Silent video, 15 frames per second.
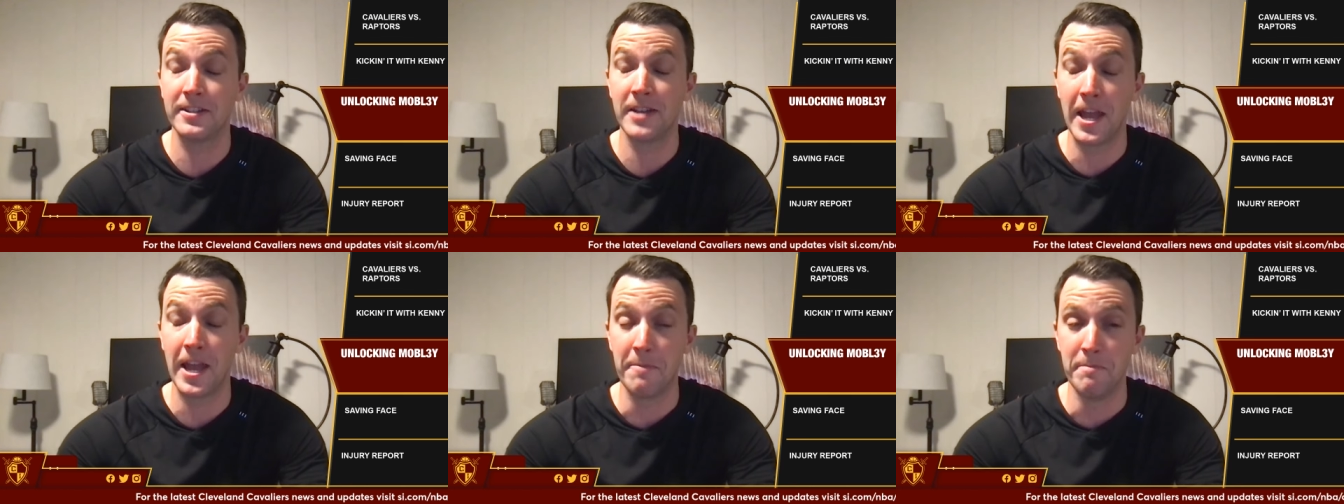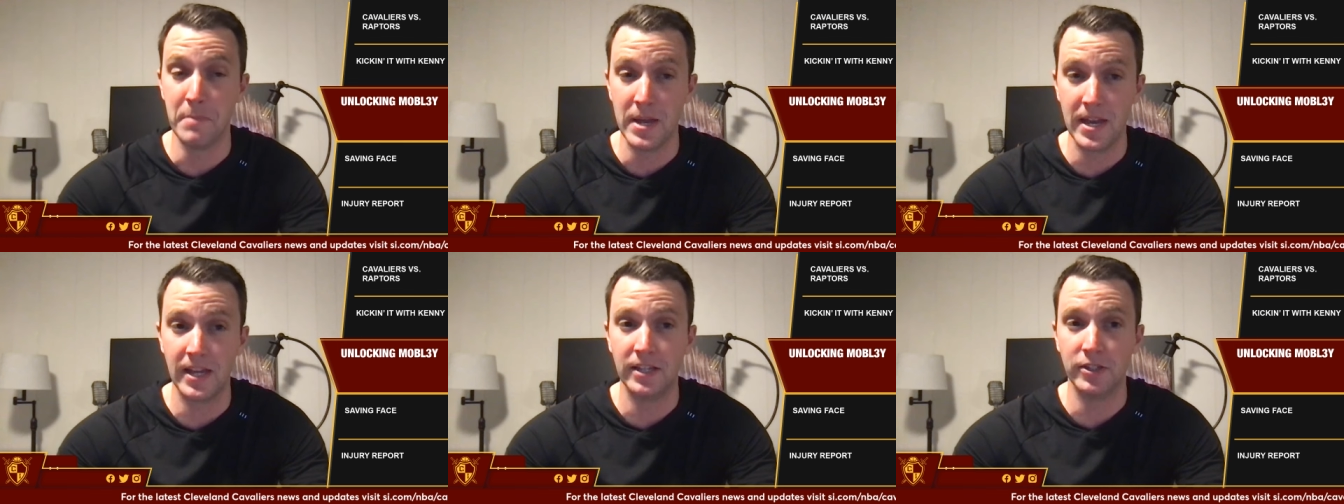a
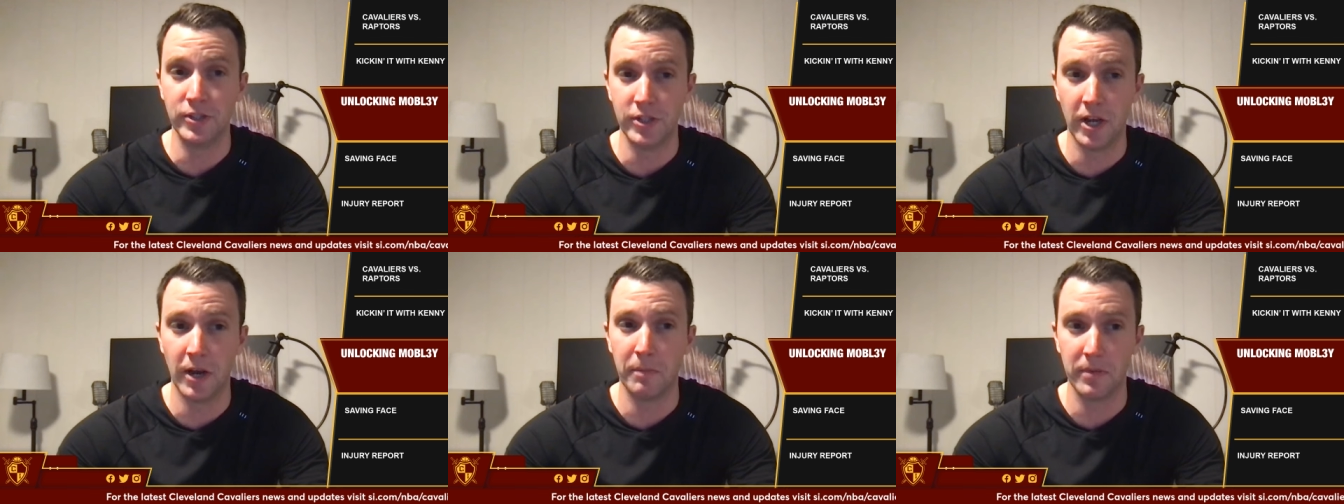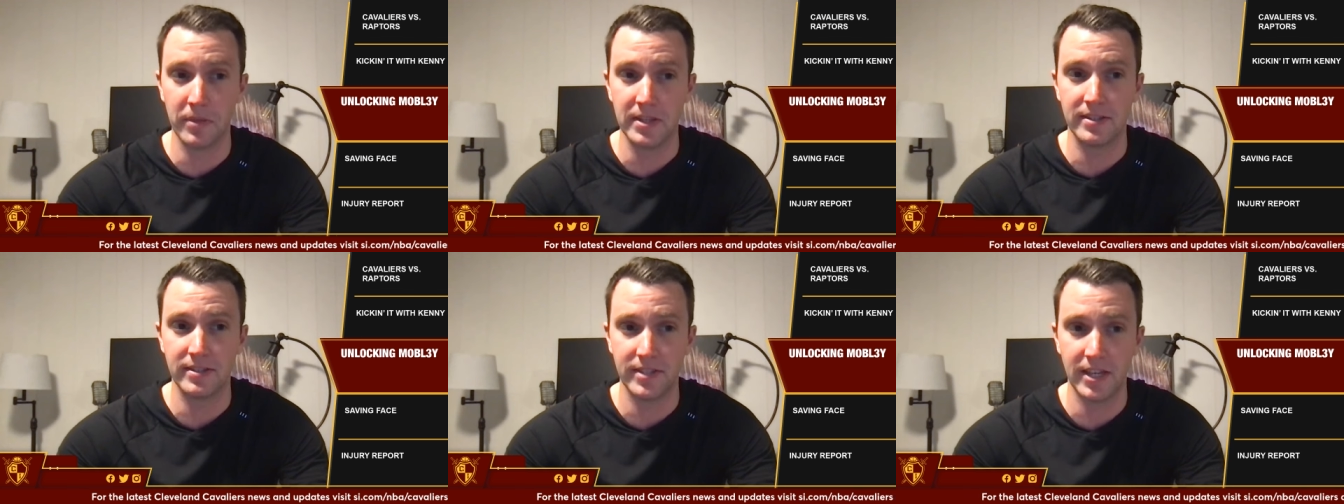big jump
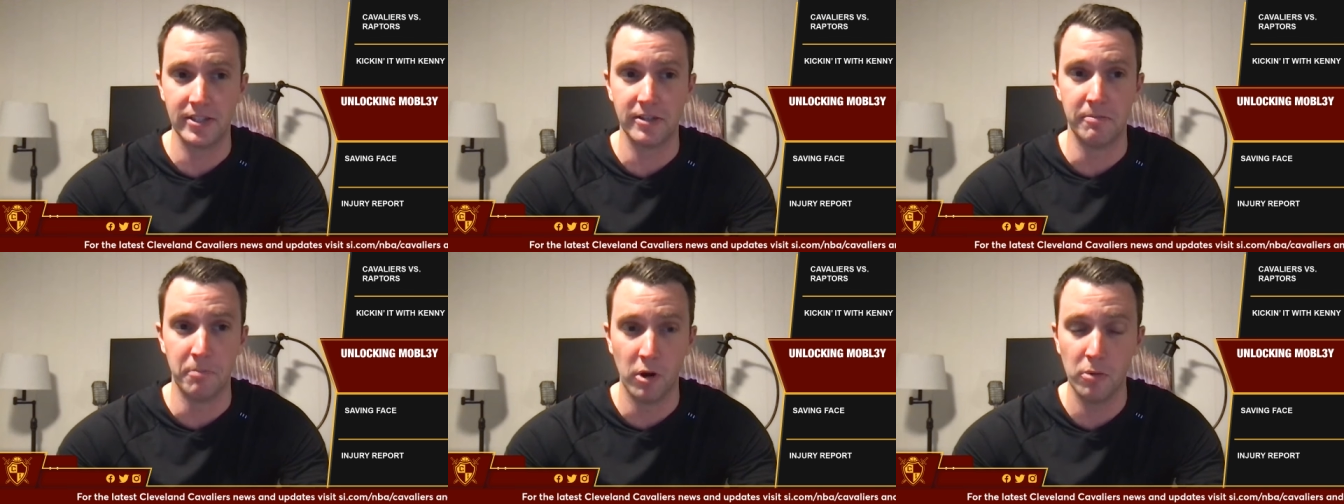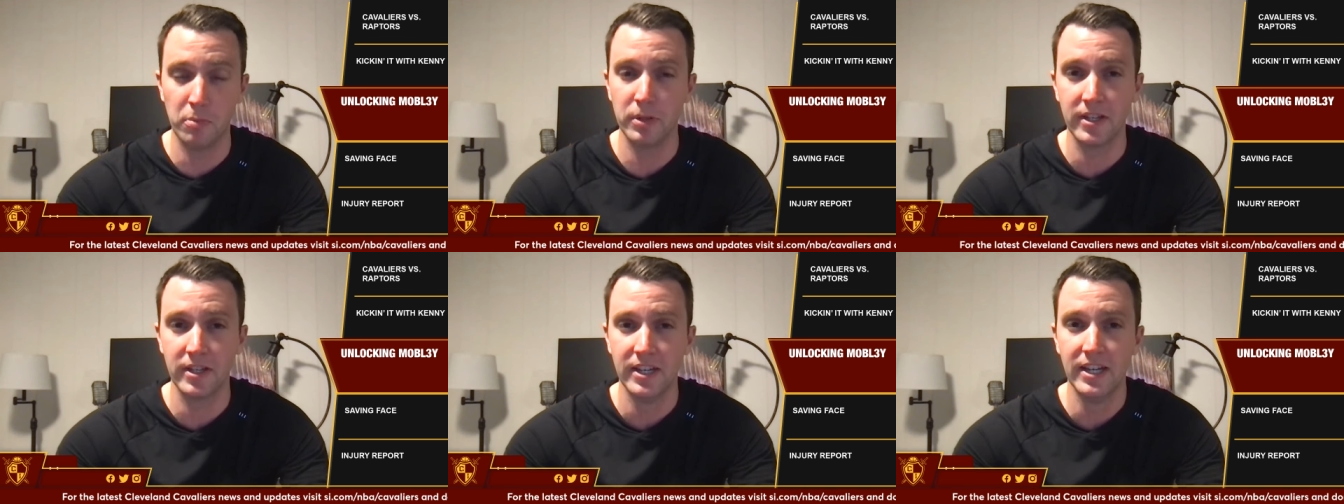this season.
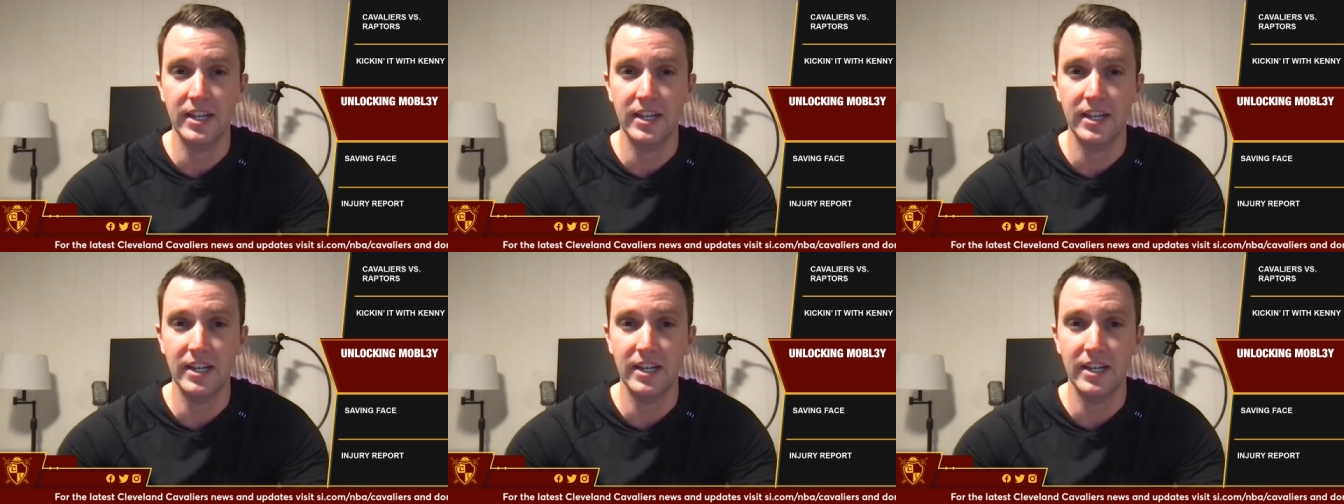Mobley,